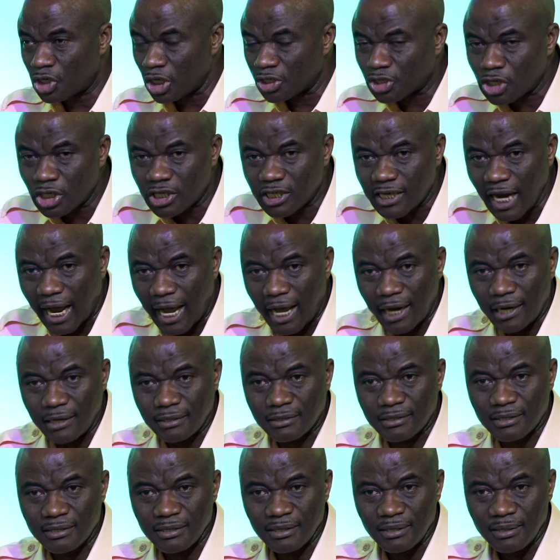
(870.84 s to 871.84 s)
Just
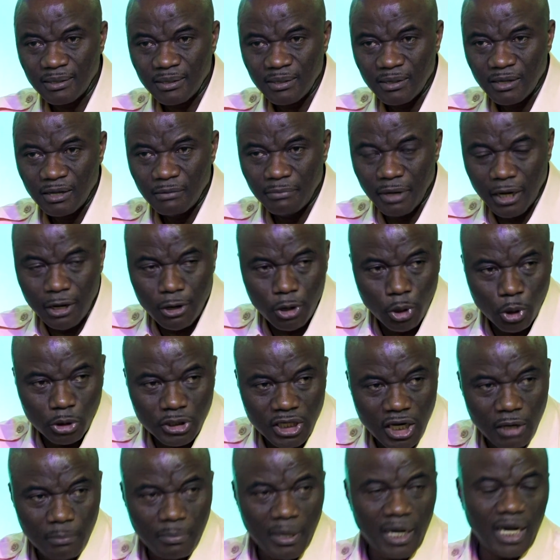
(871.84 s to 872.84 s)
decided.
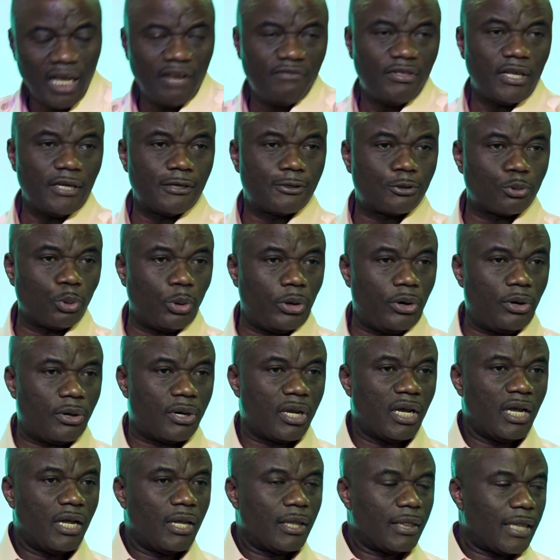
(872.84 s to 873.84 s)
Because he believed this
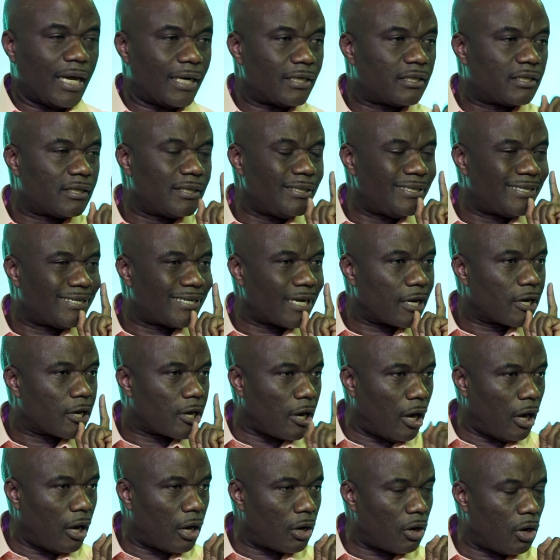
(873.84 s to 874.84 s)
word that is the
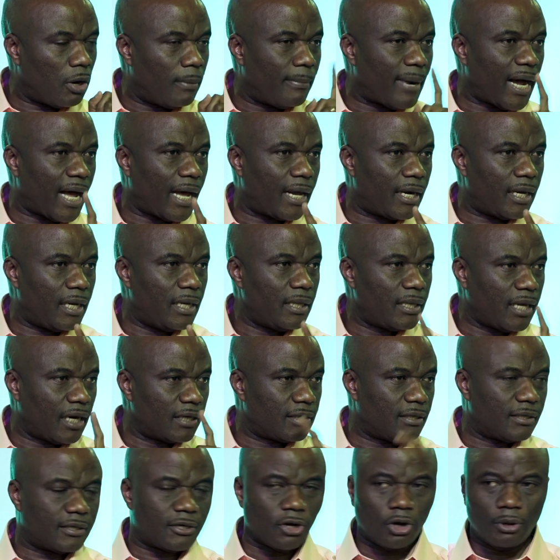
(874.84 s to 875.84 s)
God Almighty
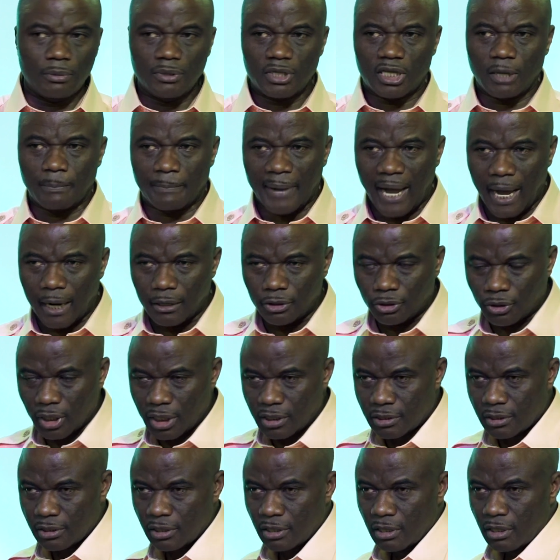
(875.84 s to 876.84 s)
that determines the
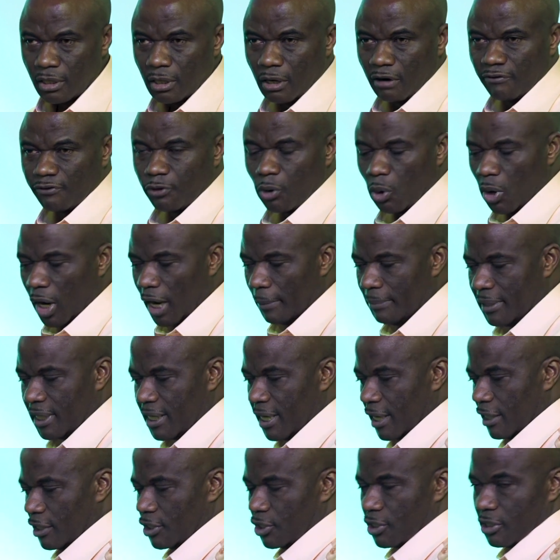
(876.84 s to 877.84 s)
boundaries of your
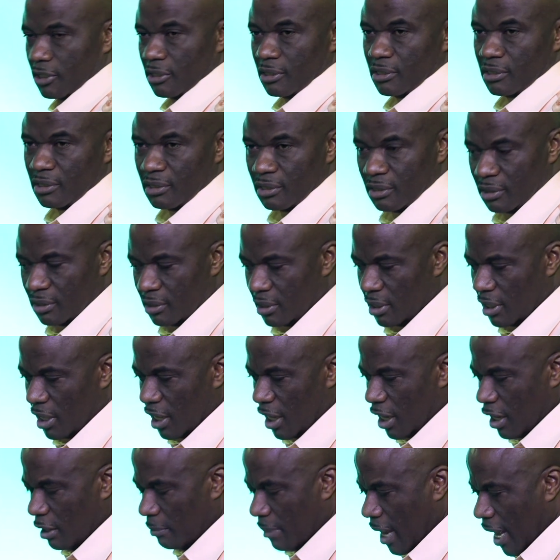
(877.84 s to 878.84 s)
habitation.
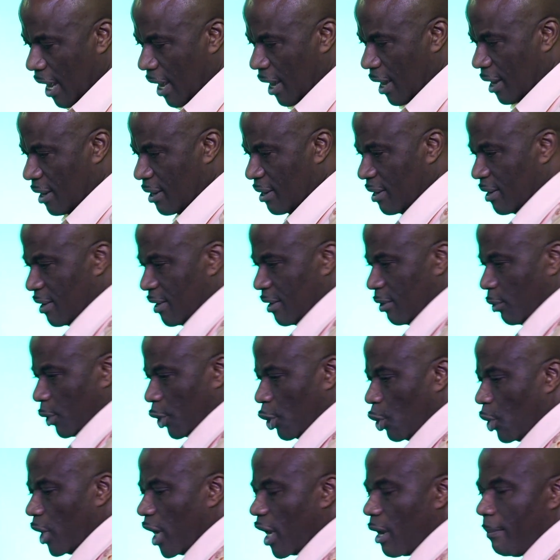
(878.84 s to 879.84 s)
Amen.
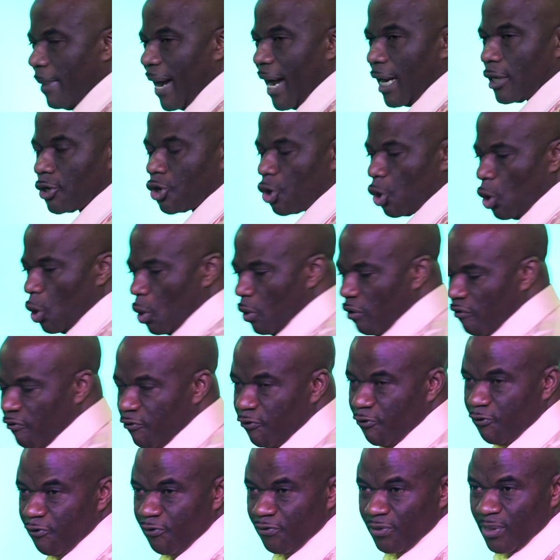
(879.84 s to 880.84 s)
We're talking about
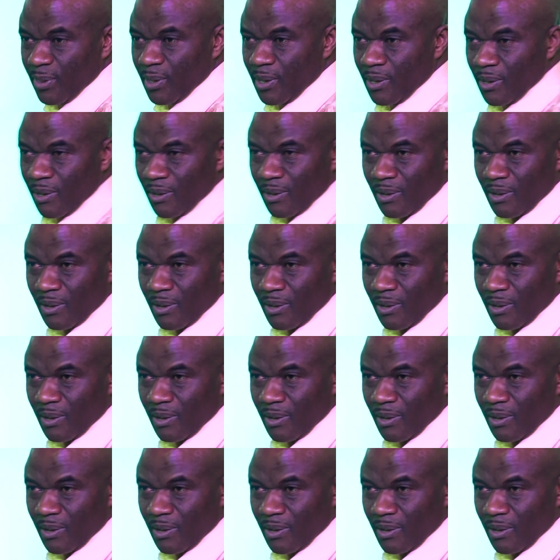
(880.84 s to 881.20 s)
growth.